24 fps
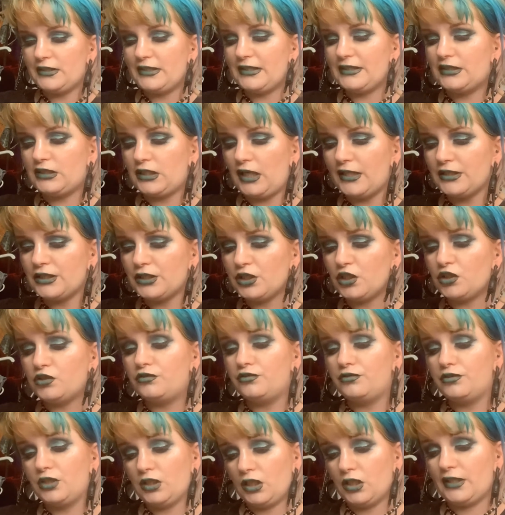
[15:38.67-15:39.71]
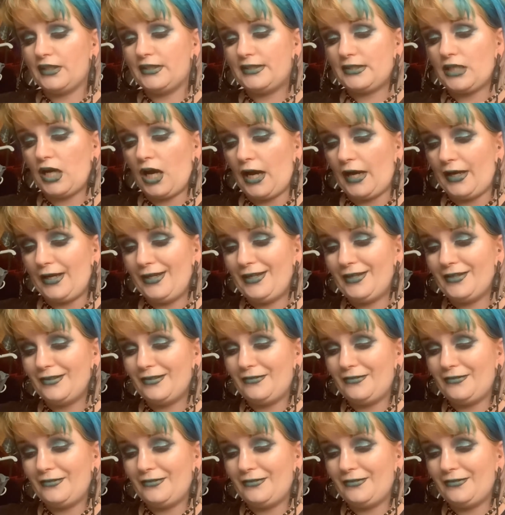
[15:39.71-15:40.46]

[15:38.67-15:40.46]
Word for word: It does look really tight,